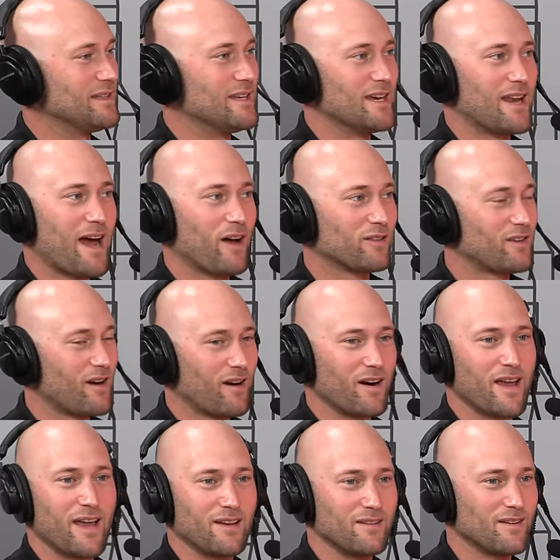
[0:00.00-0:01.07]
get out there
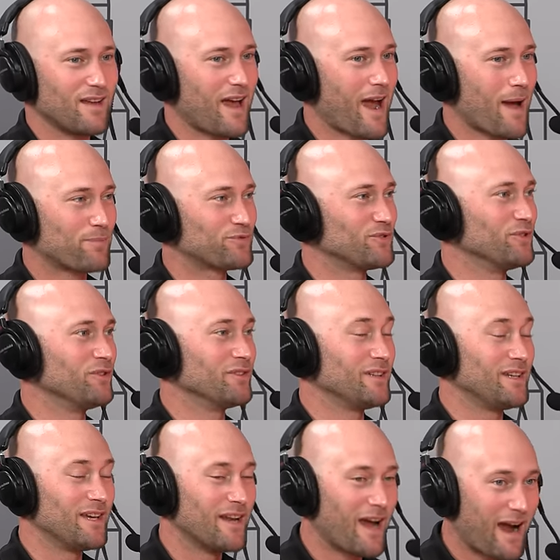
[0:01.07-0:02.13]
and absolutely
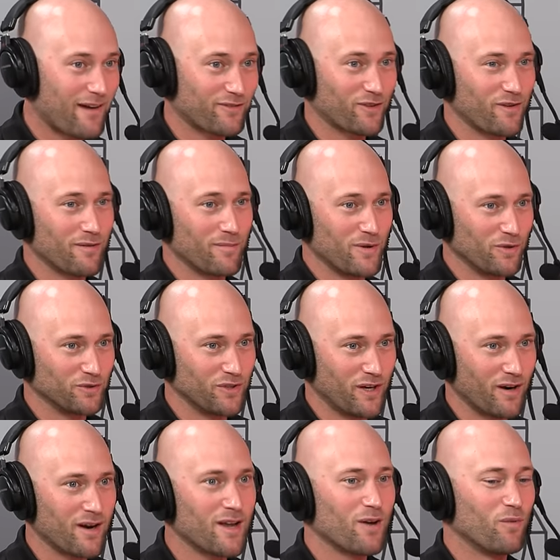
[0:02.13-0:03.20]
get after the mule
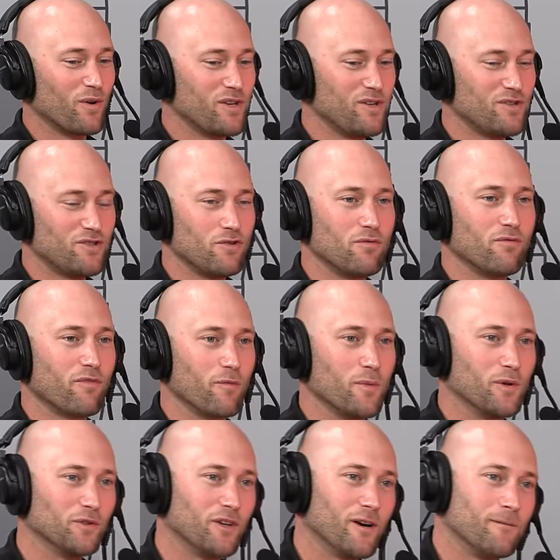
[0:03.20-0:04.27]
deer. What are you shooting for
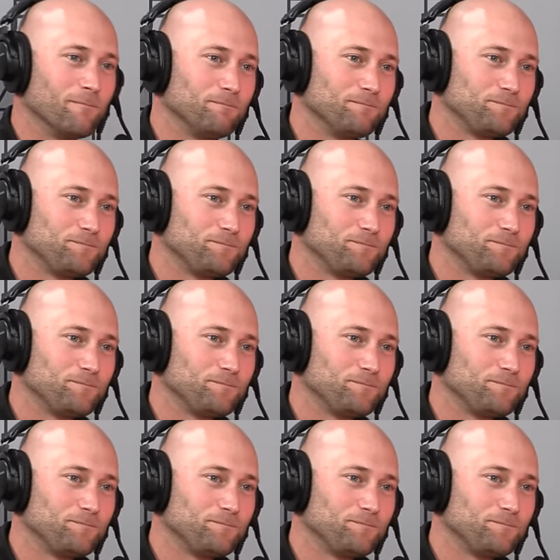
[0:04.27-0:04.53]
mule deer?